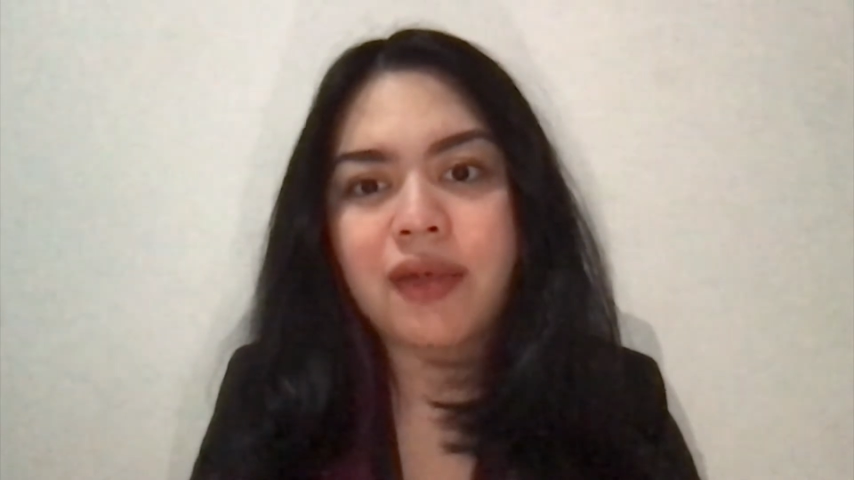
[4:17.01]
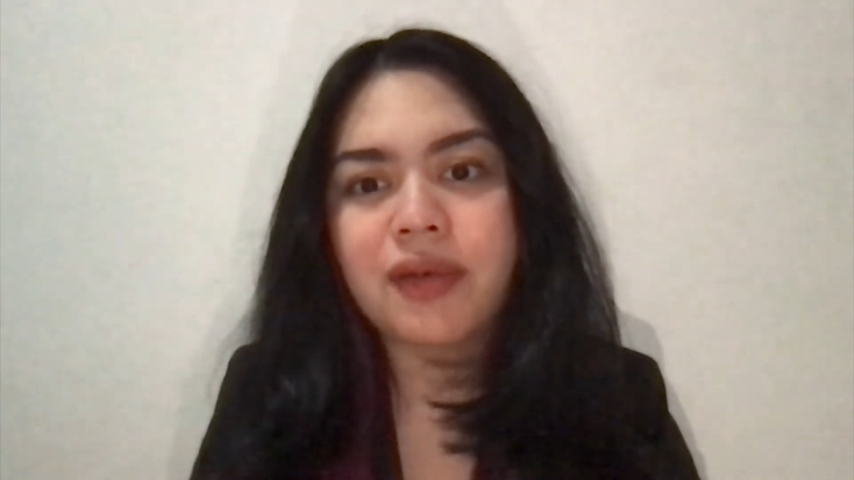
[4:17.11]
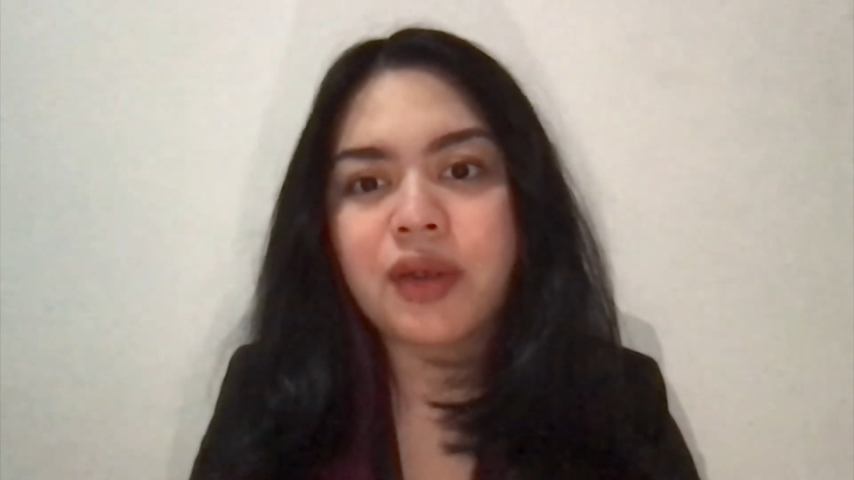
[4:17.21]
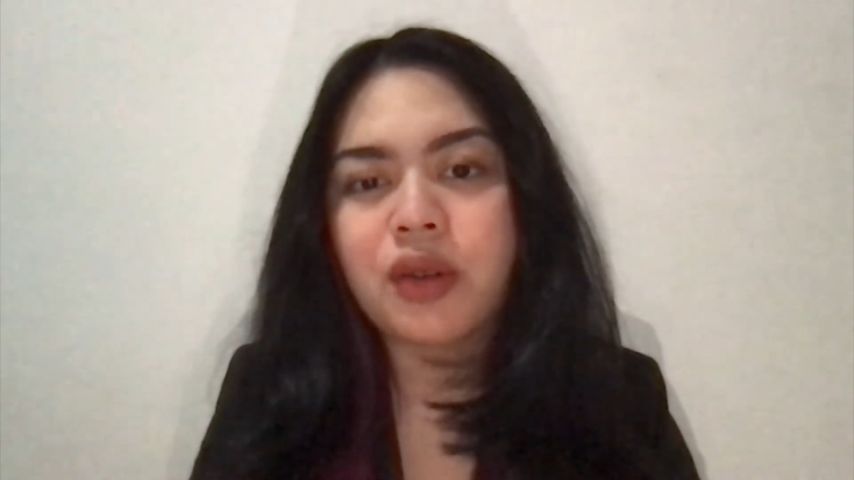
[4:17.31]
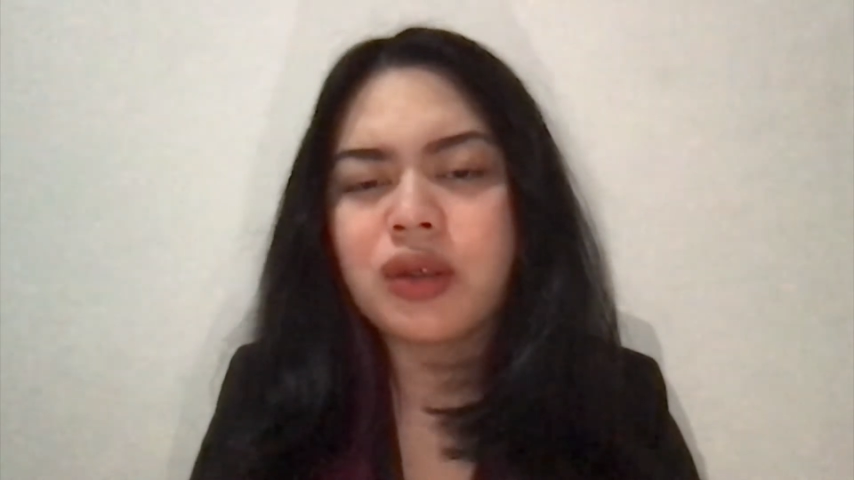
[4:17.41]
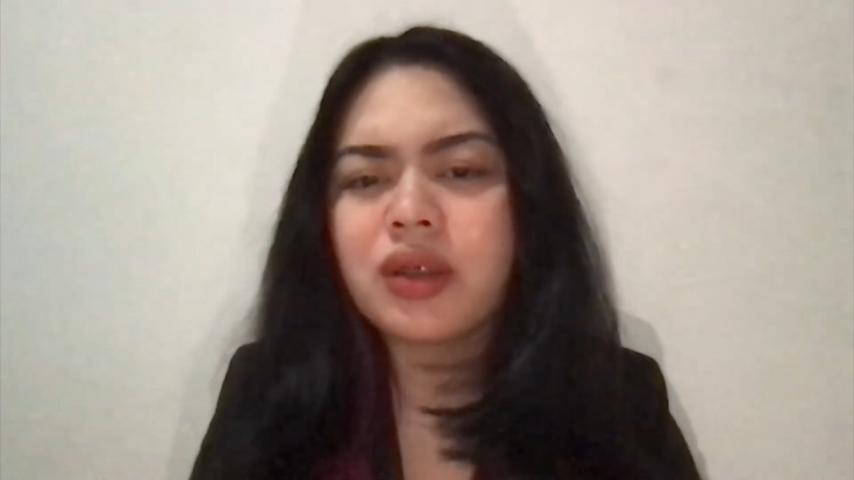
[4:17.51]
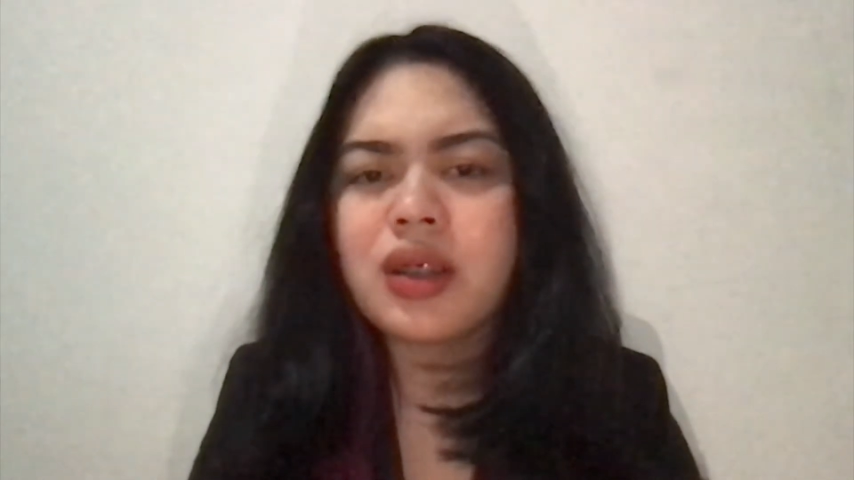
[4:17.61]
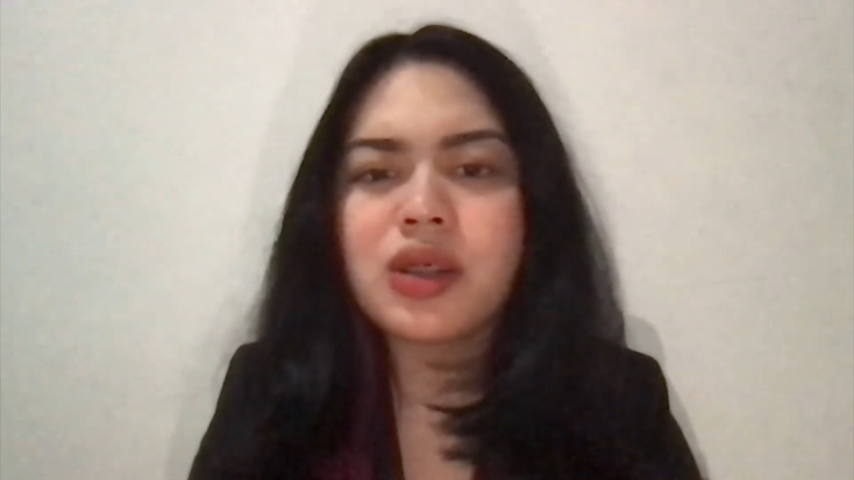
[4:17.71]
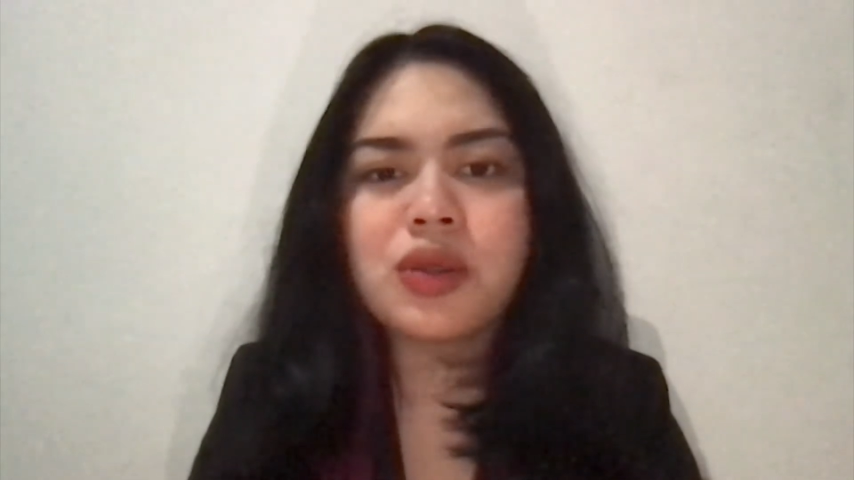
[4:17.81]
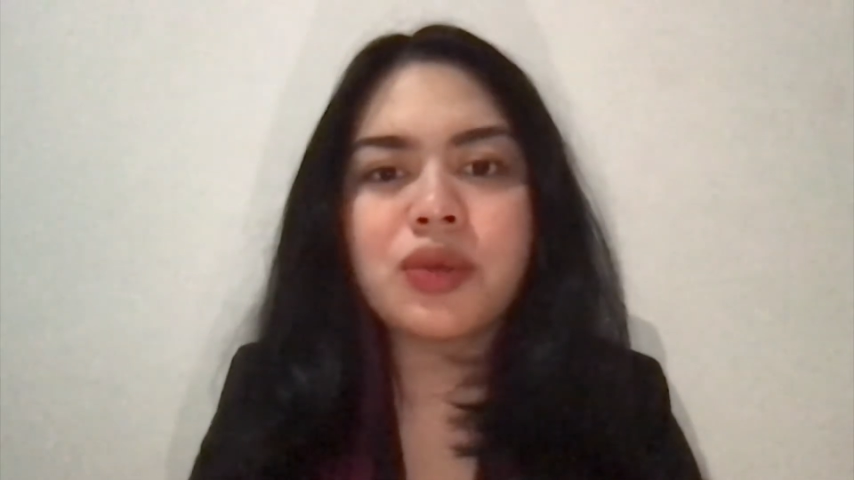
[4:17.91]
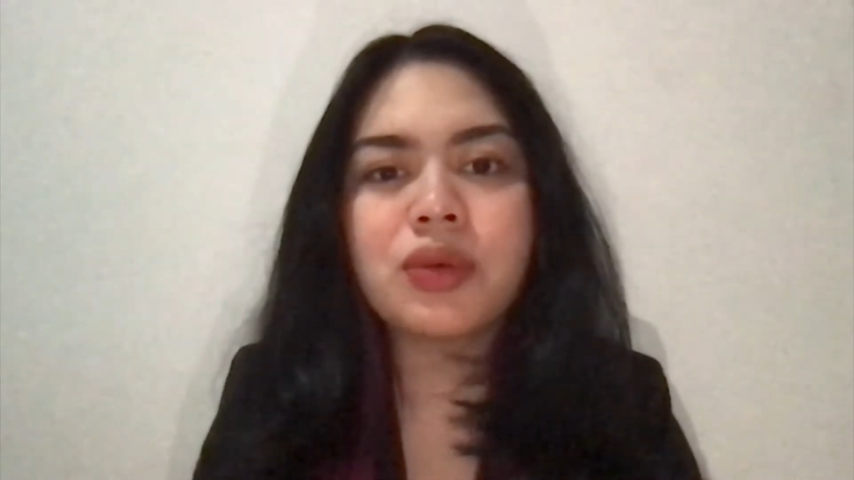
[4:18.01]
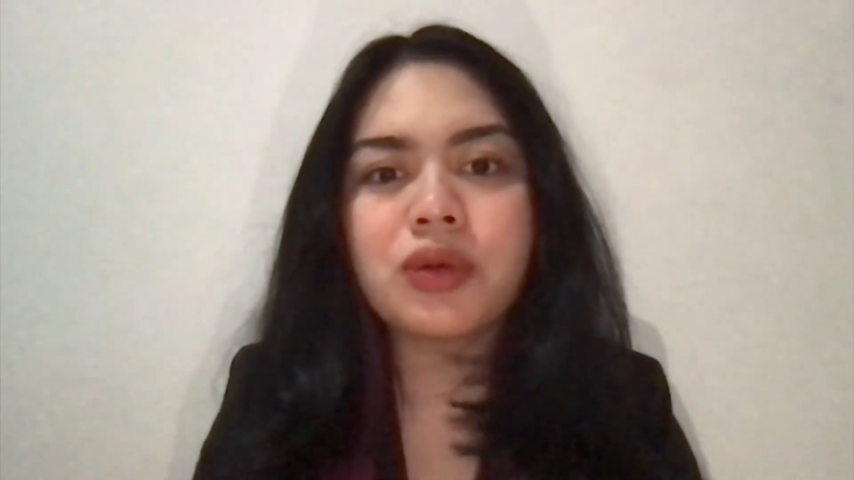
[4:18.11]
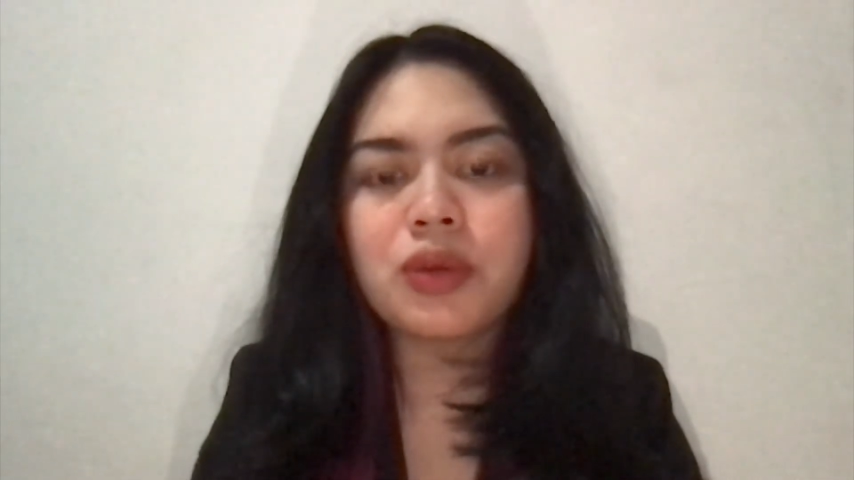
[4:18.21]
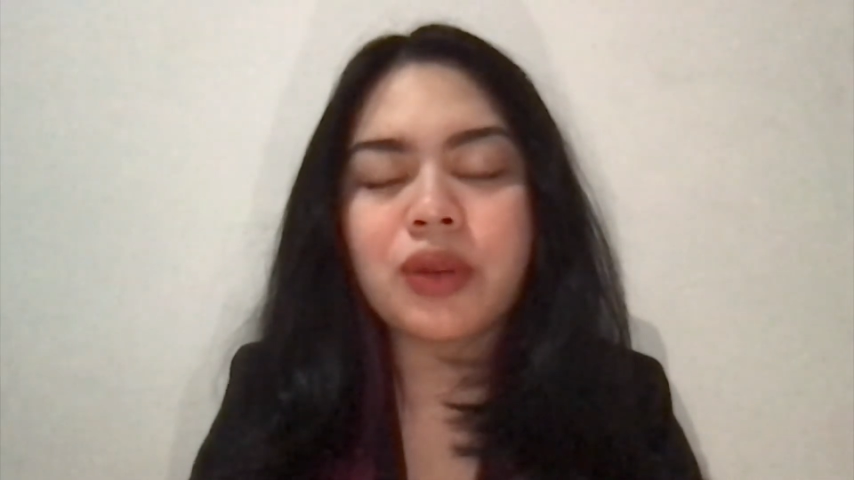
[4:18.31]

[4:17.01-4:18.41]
continued to